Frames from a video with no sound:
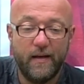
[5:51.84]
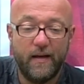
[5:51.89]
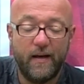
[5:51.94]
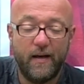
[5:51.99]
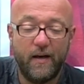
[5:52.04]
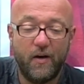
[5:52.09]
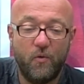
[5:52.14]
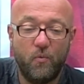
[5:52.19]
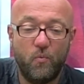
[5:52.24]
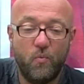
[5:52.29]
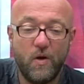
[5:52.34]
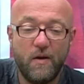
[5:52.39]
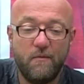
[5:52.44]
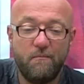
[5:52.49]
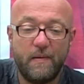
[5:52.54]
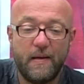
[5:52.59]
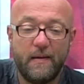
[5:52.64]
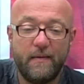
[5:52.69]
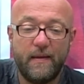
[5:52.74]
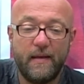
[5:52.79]

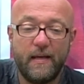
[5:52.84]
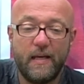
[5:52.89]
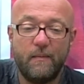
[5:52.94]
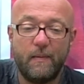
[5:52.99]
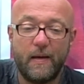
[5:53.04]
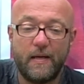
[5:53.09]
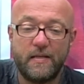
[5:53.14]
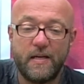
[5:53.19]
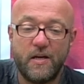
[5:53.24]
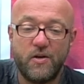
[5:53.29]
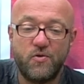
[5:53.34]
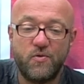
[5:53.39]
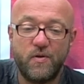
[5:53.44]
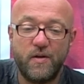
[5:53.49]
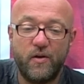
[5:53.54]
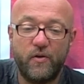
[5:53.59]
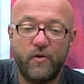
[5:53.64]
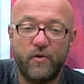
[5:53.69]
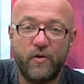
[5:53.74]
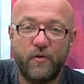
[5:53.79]
We've been thinking about
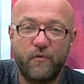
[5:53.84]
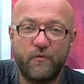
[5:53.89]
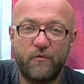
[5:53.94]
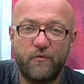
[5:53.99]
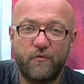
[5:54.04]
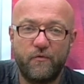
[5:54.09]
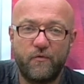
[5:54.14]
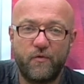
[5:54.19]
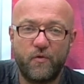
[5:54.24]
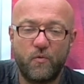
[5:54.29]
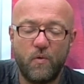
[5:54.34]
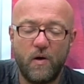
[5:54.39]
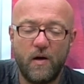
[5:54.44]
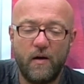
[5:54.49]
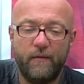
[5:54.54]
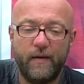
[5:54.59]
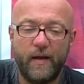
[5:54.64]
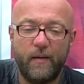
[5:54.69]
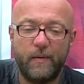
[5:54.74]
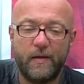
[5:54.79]
Century on and off for a
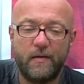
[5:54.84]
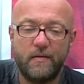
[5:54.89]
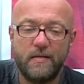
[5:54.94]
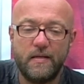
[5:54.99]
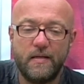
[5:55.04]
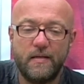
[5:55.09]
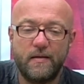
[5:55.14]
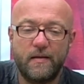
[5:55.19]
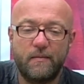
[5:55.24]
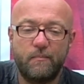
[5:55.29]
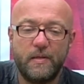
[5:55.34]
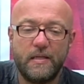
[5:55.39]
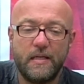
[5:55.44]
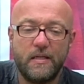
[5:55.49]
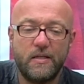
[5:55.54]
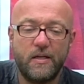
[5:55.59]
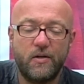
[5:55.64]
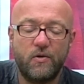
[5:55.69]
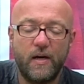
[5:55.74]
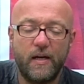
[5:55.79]
while now because he's a
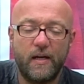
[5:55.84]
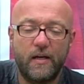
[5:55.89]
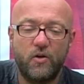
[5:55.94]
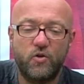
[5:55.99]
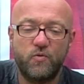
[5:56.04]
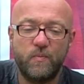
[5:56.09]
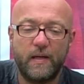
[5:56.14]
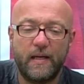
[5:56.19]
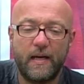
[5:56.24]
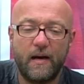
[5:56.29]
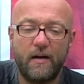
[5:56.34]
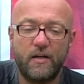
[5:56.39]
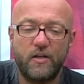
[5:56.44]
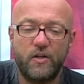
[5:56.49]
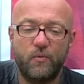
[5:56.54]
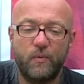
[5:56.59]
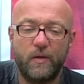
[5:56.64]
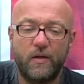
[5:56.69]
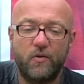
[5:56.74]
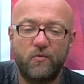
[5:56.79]
potentially great cosmic
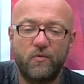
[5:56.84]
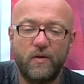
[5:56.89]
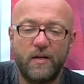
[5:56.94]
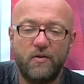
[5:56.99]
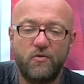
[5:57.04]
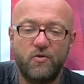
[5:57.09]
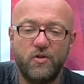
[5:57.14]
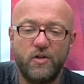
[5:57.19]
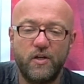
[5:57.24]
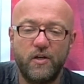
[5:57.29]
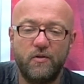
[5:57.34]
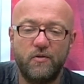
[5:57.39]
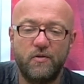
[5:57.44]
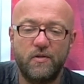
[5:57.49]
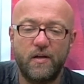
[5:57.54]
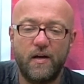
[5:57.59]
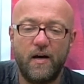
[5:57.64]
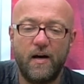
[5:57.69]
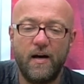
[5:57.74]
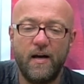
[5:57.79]
character that we could
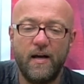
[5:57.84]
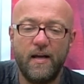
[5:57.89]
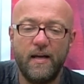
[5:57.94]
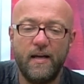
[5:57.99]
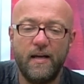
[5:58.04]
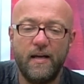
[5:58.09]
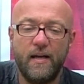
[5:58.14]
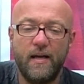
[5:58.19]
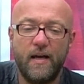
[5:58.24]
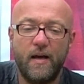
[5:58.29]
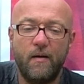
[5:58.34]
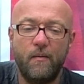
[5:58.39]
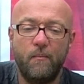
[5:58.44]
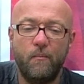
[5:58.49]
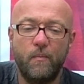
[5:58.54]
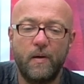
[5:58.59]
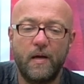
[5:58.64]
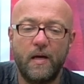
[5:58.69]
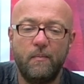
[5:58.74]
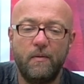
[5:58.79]
reintroduce. I
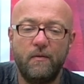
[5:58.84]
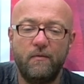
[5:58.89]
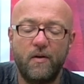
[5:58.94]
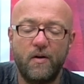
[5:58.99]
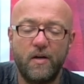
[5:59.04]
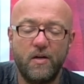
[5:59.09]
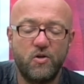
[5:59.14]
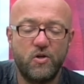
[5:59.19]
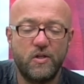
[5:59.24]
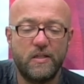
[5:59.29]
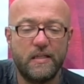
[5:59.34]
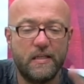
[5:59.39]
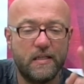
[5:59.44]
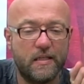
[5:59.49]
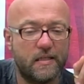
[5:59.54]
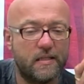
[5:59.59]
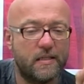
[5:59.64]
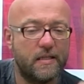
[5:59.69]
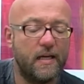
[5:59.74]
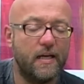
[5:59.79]
am going to be very interested
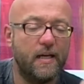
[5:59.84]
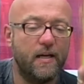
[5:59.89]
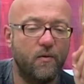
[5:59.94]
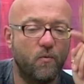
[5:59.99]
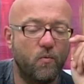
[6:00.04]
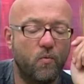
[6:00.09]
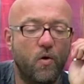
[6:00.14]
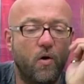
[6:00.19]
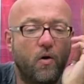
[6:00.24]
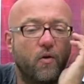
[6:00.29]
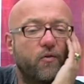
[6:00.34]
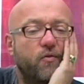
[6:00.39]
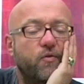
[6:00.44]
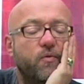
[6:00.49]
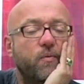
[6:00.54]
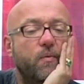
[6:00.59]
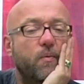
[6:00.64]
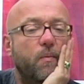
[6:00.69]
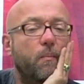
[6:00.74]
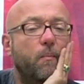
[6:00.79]
to see
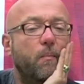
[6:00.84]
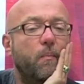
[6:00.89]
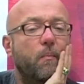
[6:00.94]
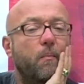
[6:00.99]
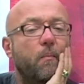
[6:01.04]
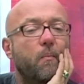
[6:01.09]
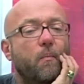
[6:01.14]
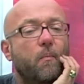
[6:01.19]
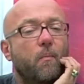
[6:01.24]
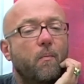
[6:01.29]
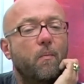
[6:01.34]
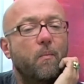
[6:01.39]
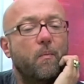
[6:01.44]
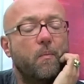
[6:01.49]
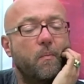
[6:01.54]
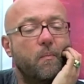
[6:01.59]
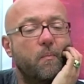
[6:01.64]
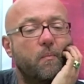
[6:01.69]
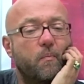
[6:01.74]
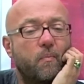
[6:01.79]
what
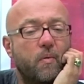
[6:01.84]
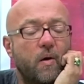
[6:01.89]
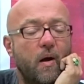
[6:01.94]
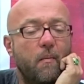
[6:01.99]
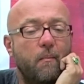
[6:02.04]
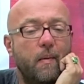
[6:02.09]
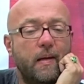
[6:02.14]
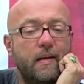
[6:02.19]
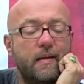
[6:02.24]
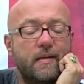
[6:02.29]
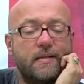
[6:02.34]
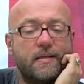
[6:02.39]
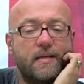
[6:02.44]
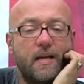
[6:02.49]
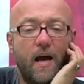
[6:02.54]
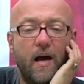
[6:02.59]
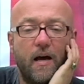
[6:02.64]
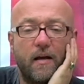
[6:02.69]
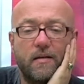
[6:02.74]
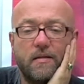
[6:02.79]
Brian Bendis
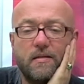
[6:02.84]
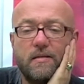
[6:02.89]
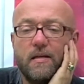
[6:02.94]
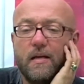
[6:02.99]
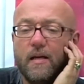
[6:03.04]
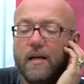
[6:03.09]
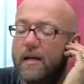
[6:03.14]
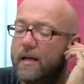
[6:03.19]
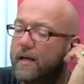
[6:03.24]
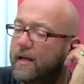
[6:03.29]
does